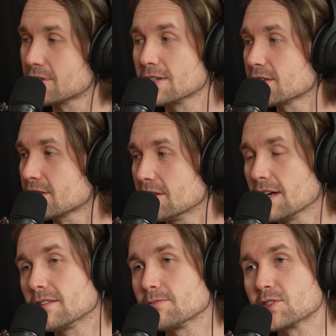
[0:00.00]
just,
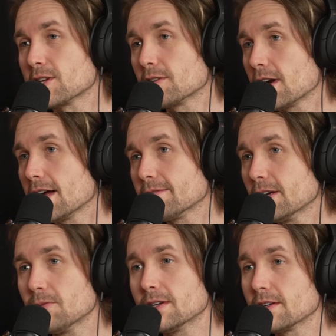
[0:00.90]
nothing was sitting right.
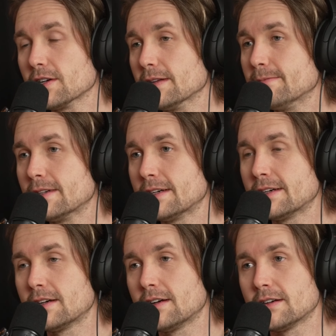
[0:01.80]
It yeah. wasn't good.
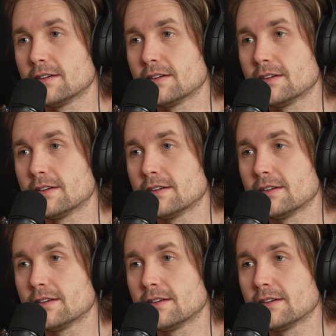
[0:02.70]
Okay.